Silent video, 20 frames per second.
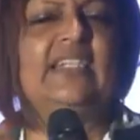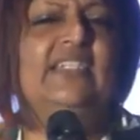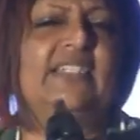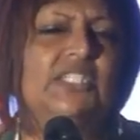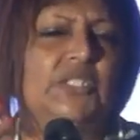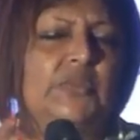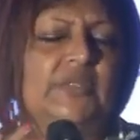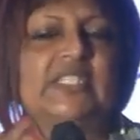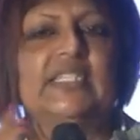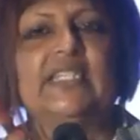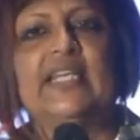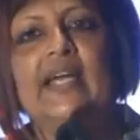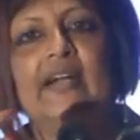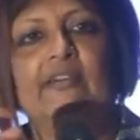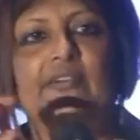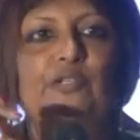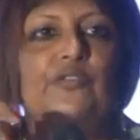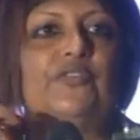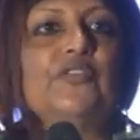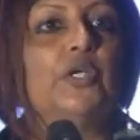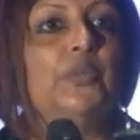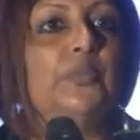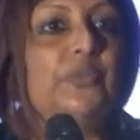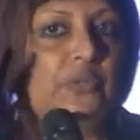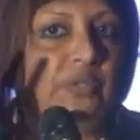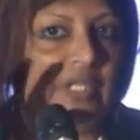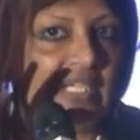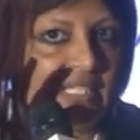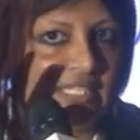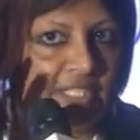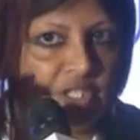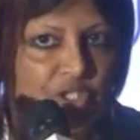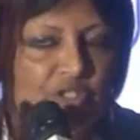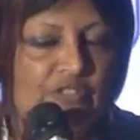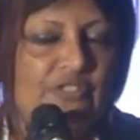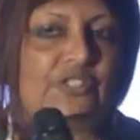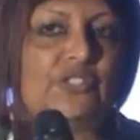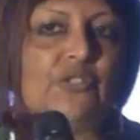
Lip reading: And this was in the area of communication.